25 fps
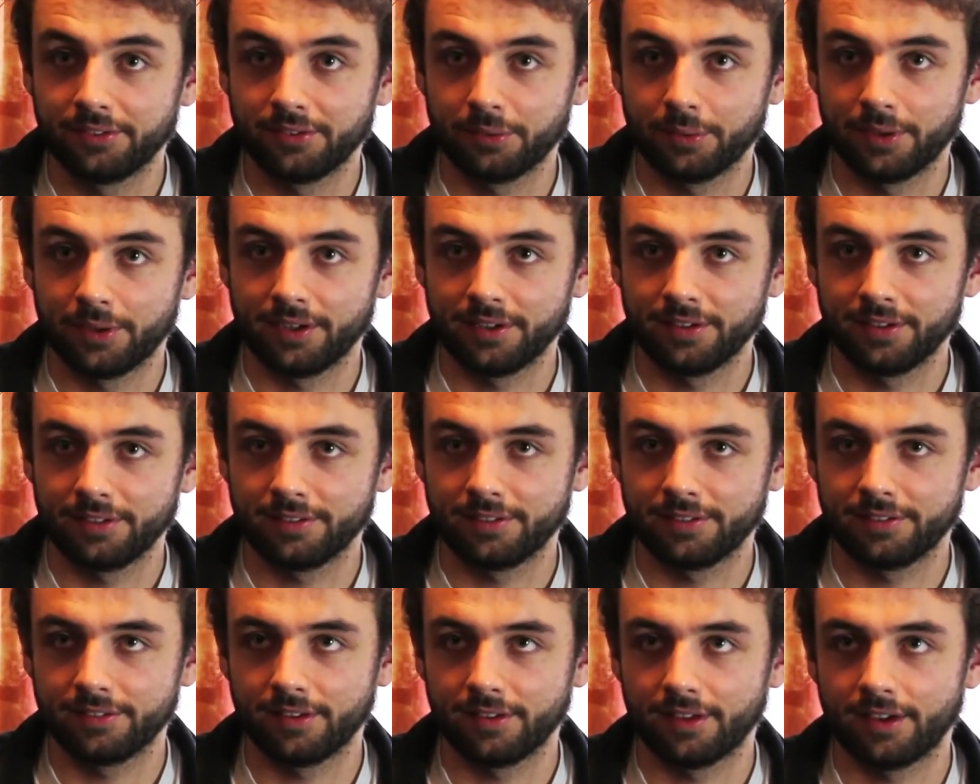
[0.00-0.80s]

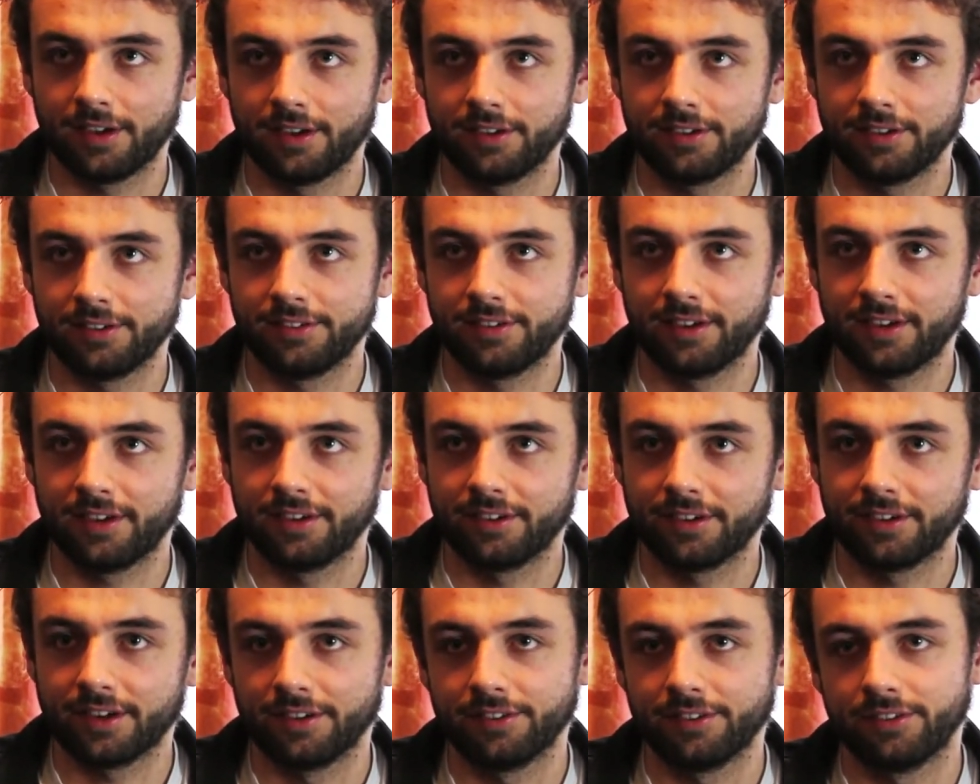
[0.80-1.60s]
with
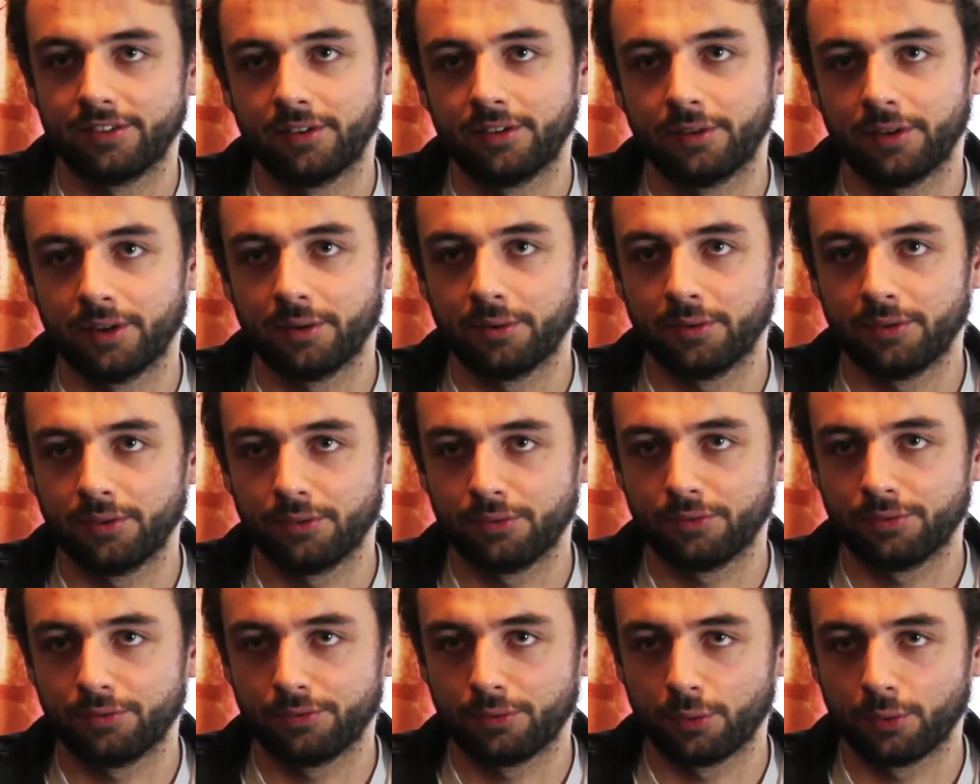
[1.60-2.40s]
testicular cancer when I was
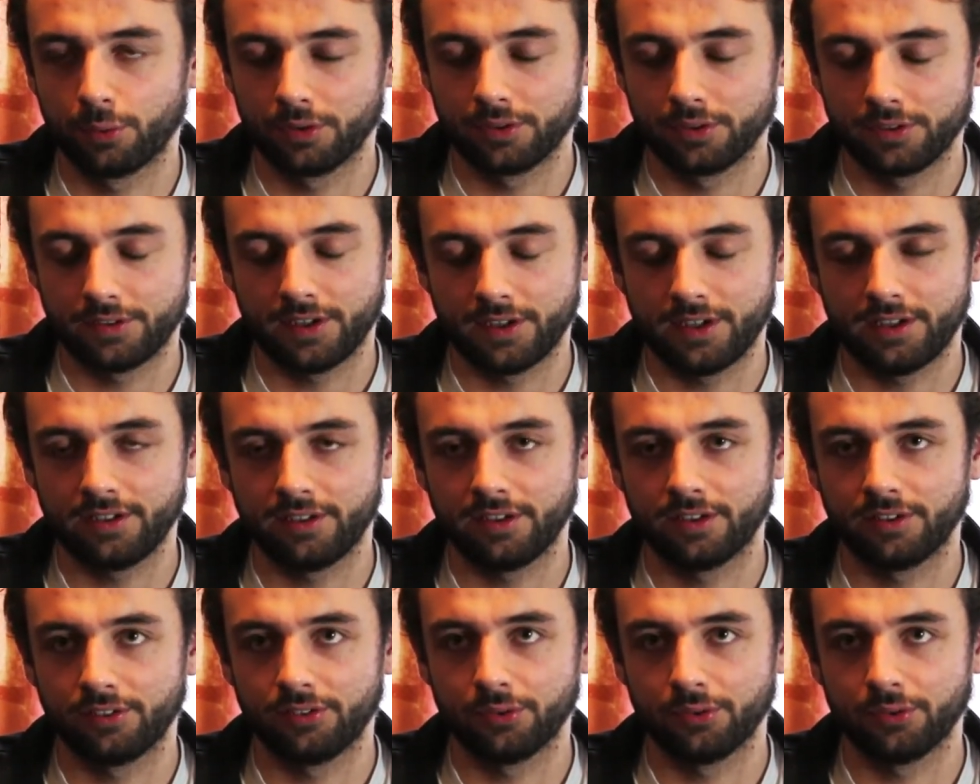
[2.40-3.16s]
14 years